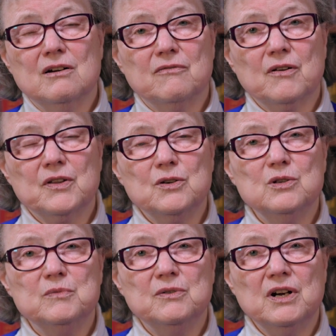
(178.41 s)
for the
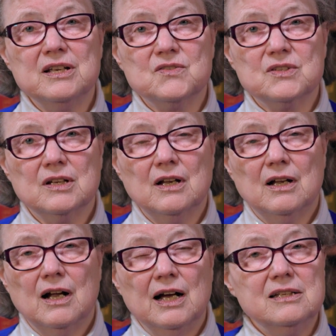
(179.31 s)
human race.
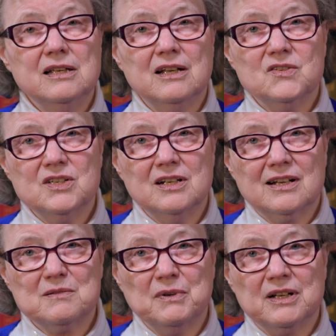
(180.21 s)
I think it's
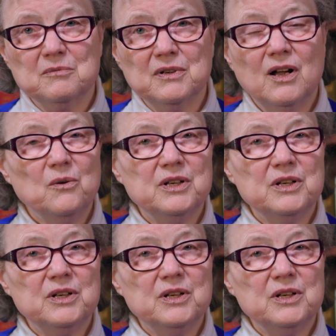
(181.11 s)
inexplicable.